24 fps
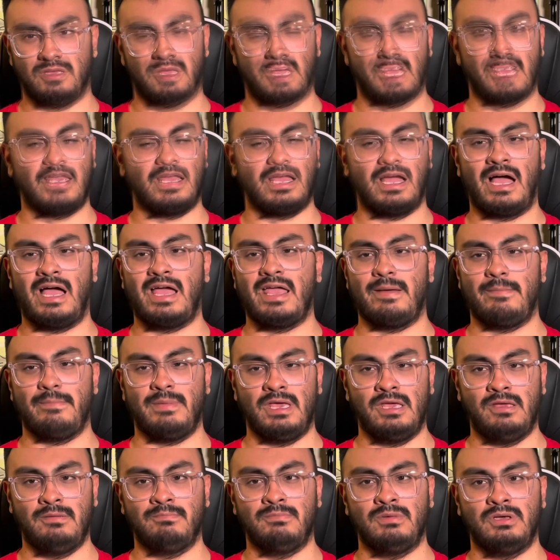I Am
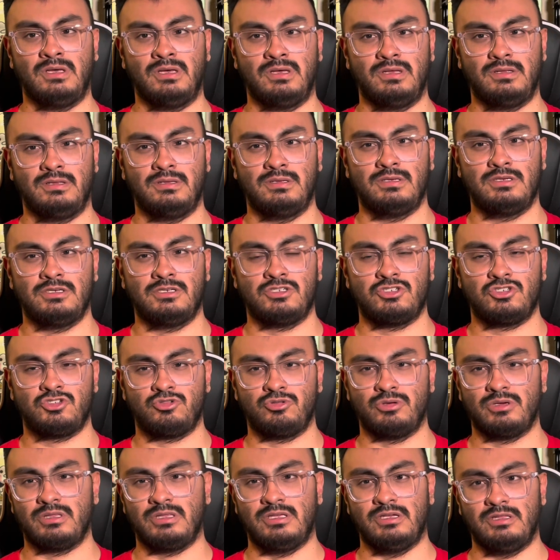8-Bit,
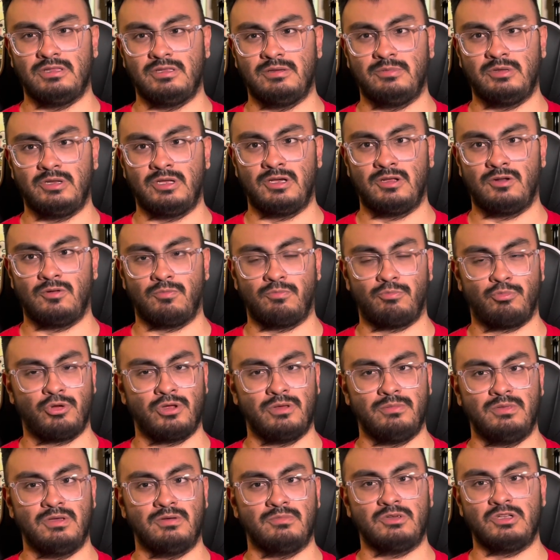strictly limited
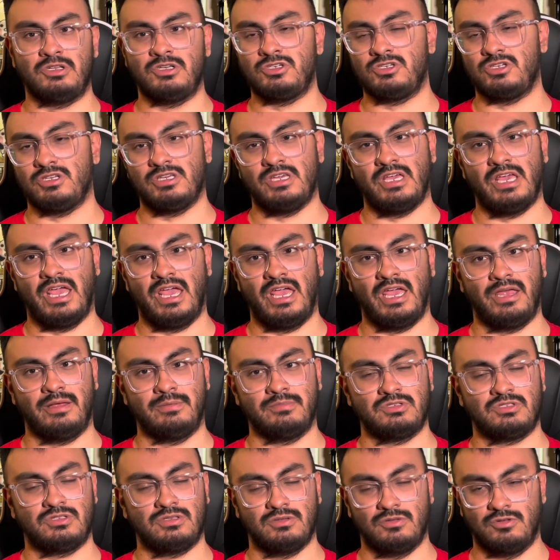premium edition
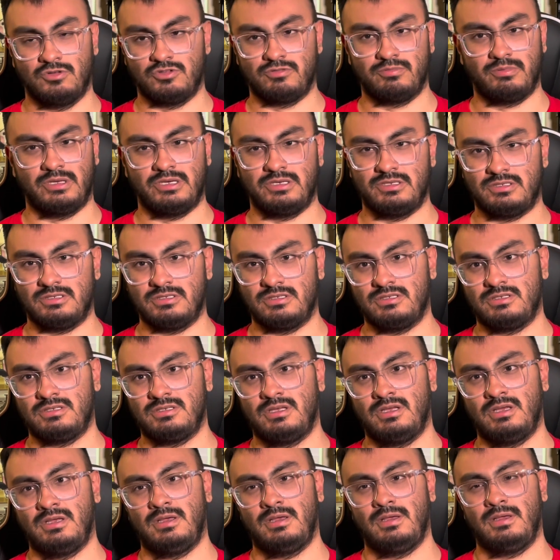games, those places.
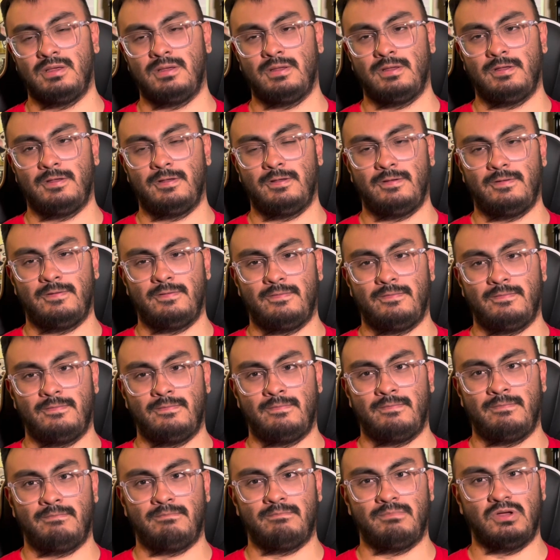
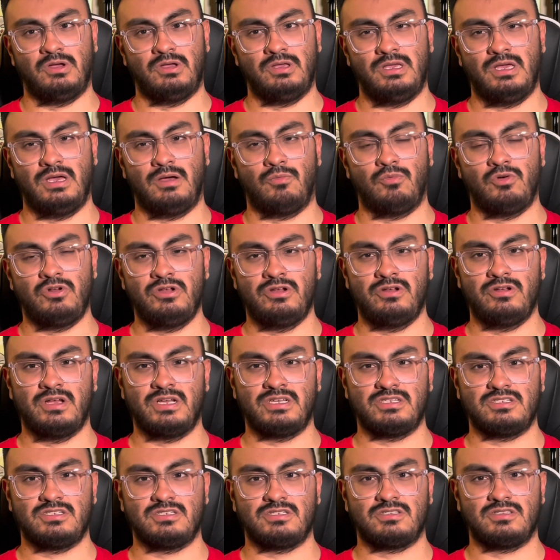But yeah, what are your
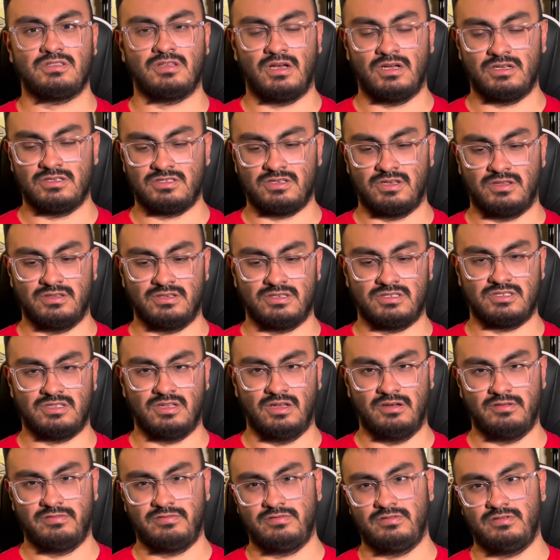guys' thoughts on this
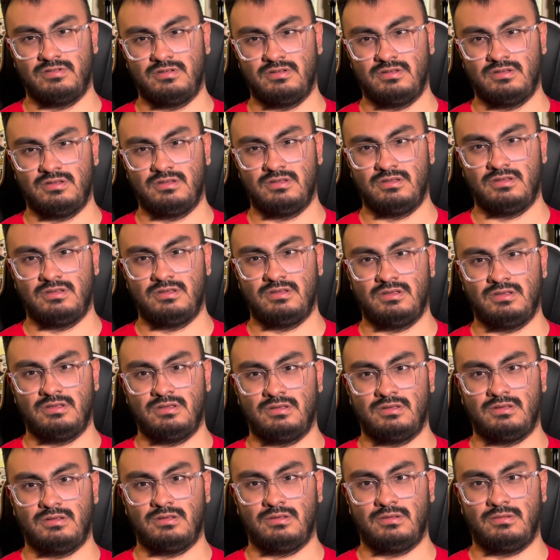stuff?
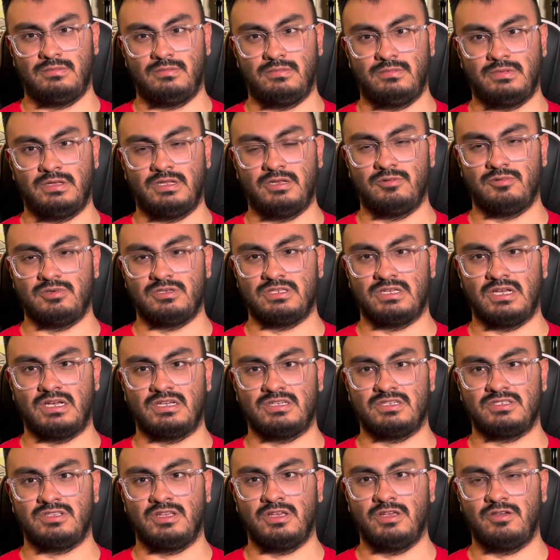Anyways
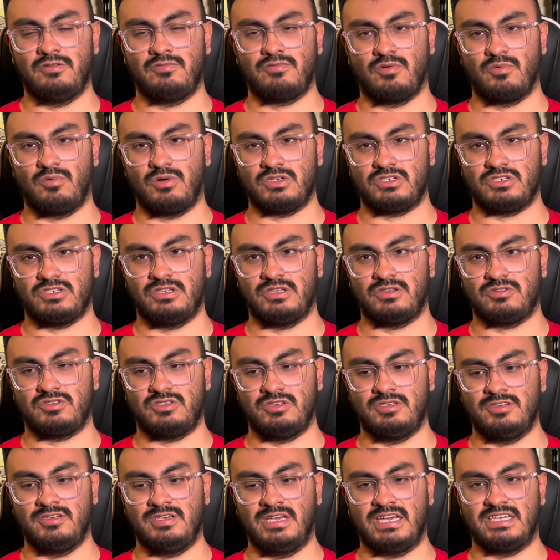guys, thank you for watching. I'll
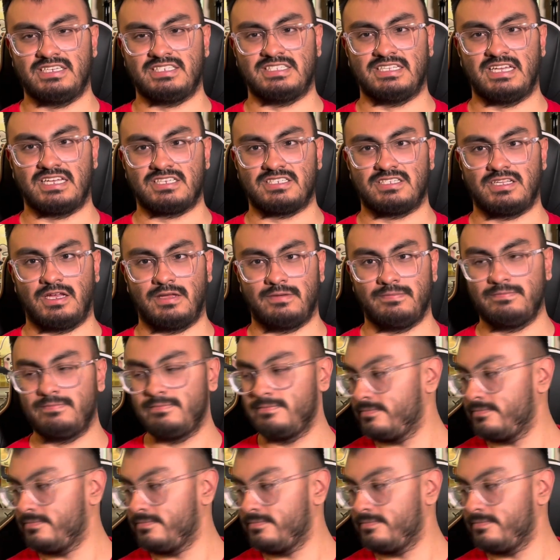see you guys next time.